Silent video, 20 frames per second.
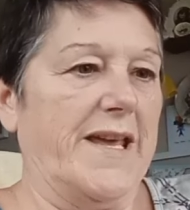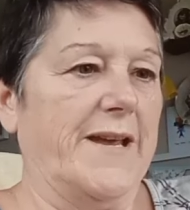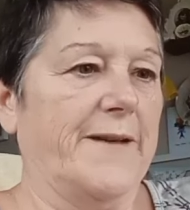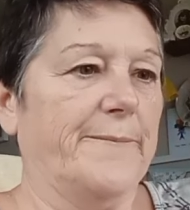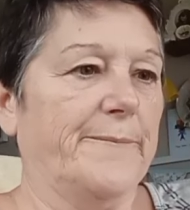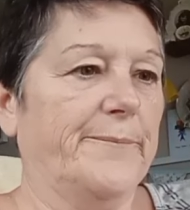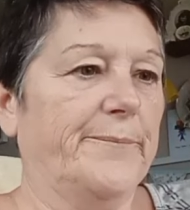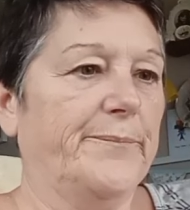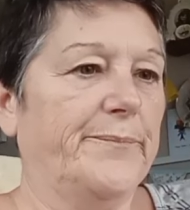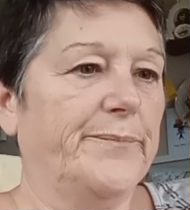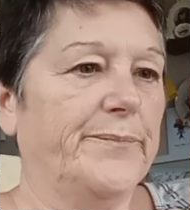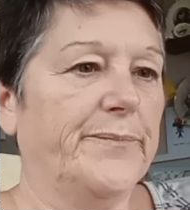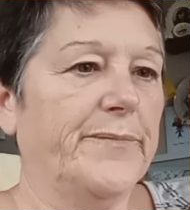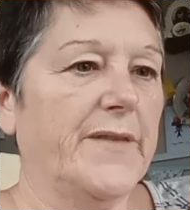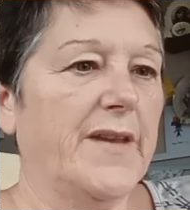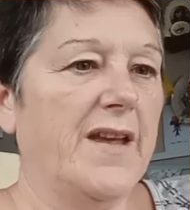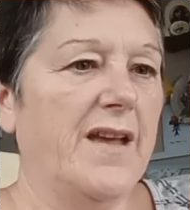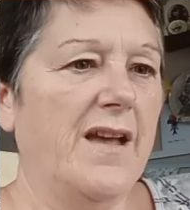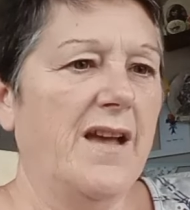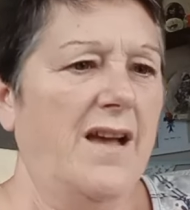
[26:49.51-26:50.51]

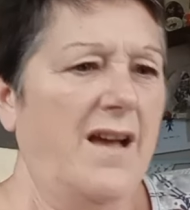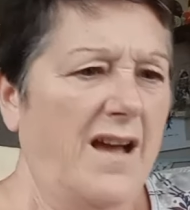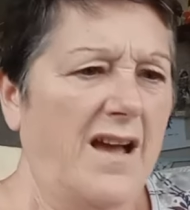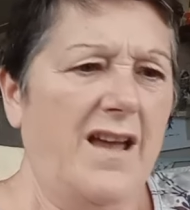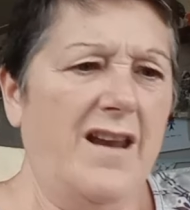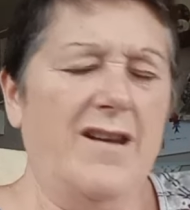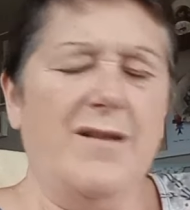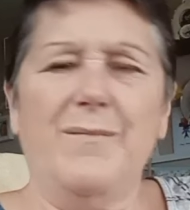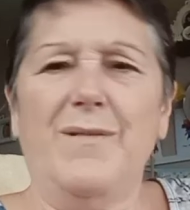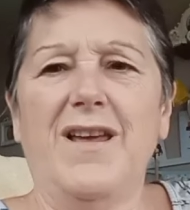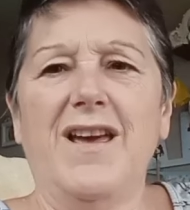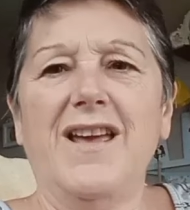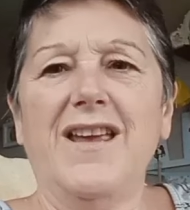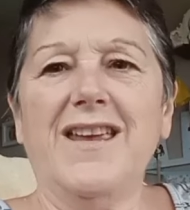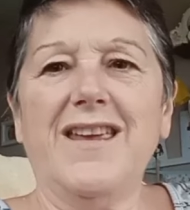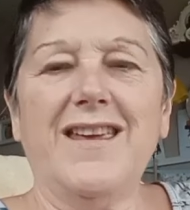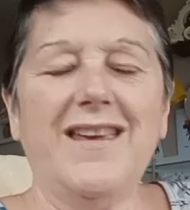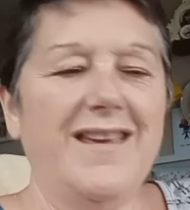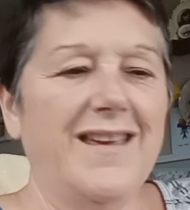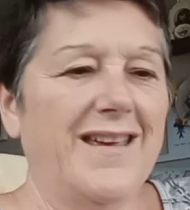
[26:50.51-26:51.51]
And I'm
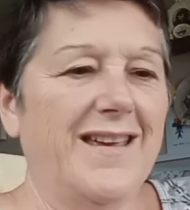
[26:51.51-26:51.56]
like,